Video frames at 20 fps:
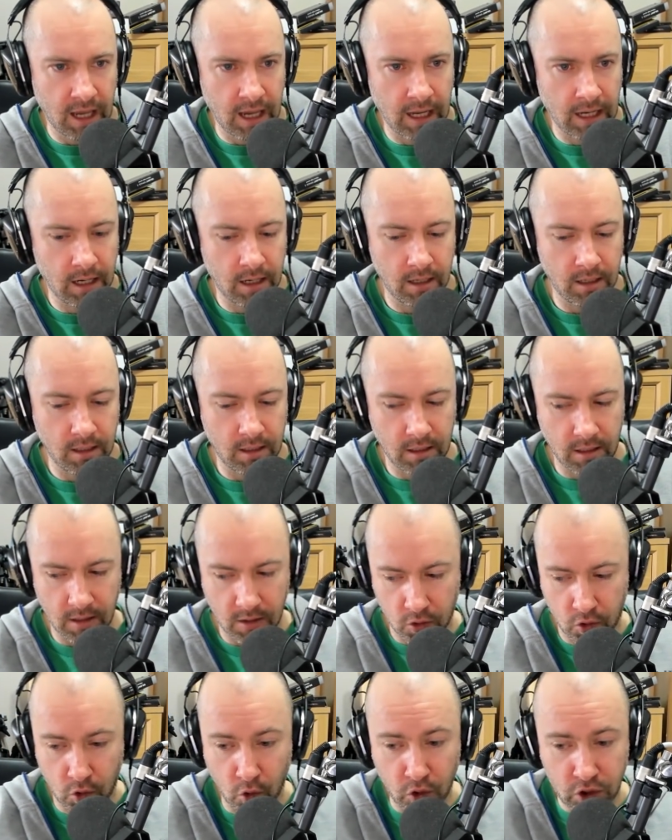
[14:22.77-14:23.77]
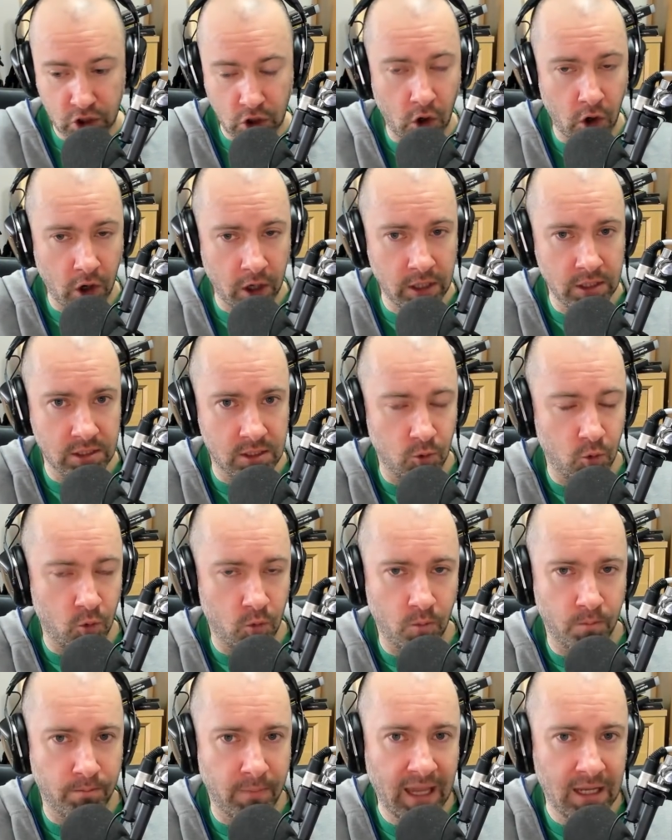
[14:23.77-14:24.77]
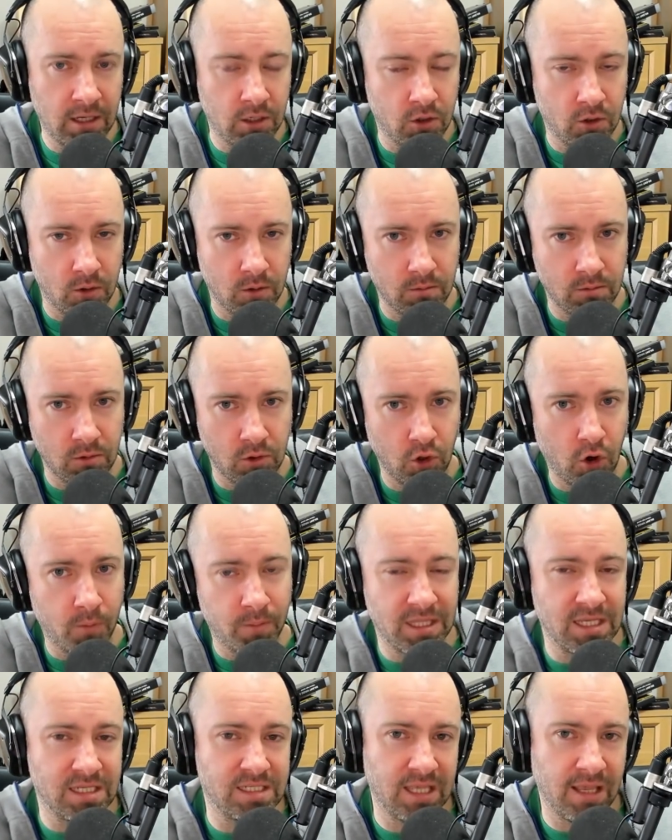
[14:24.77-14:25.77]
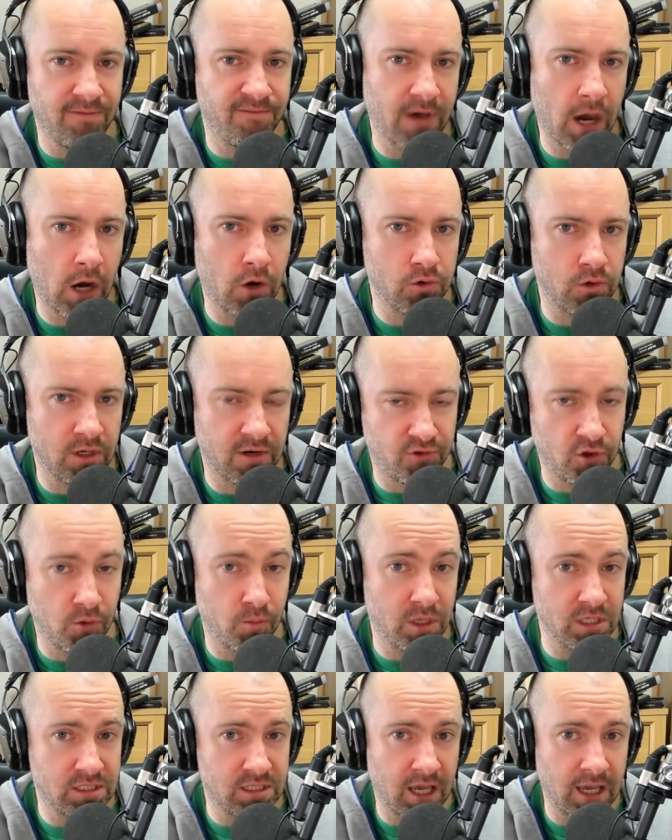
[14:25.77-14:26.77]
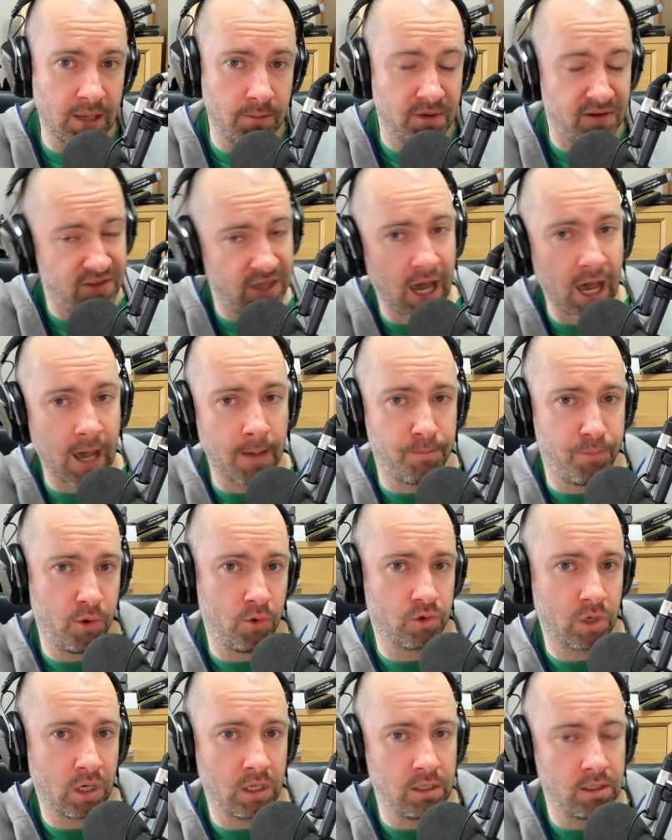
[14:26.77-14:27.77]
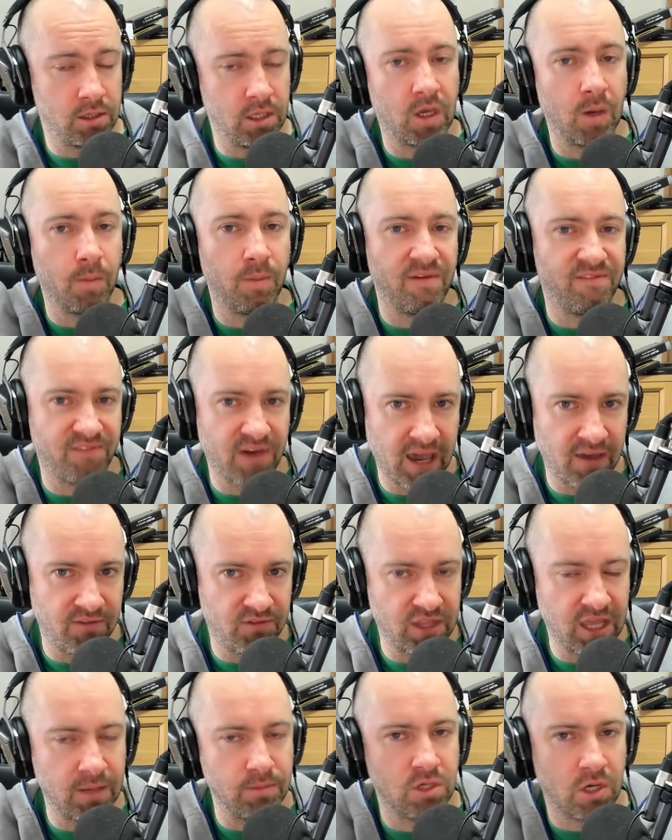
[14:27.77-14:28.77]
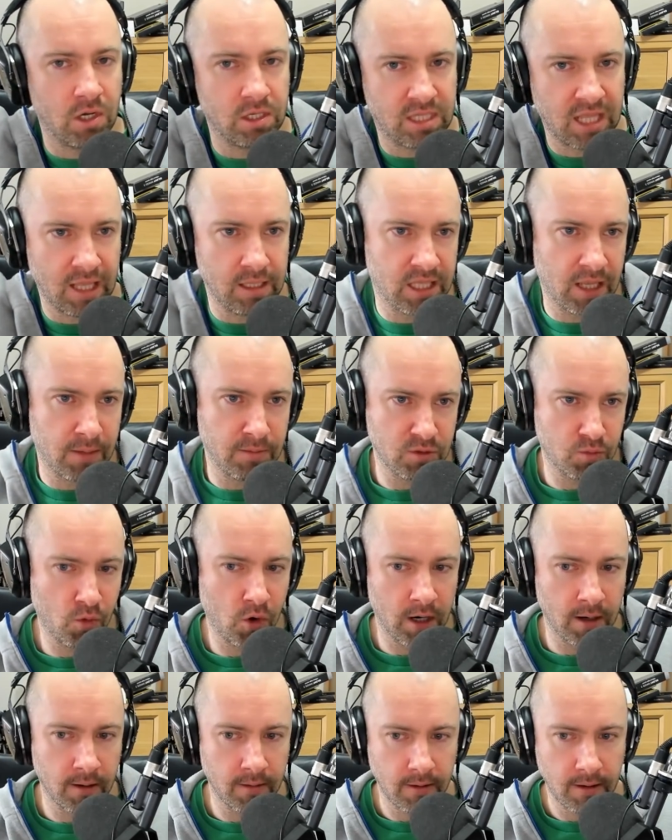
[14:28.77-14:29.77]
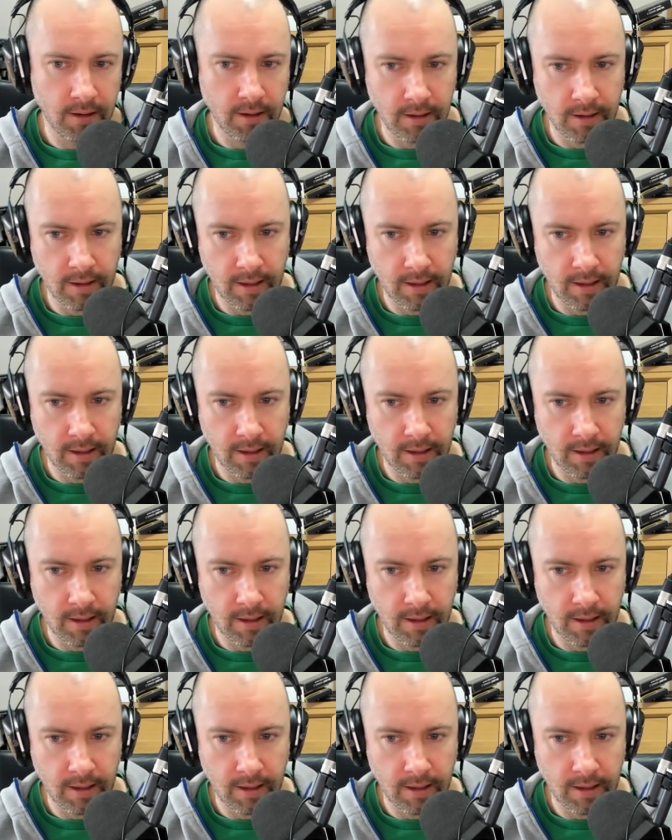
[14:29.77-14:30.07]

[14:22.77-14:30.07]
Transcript: then those coins might not be the same value in a few months' time. If you had a bull run, they could be five times or ten times more.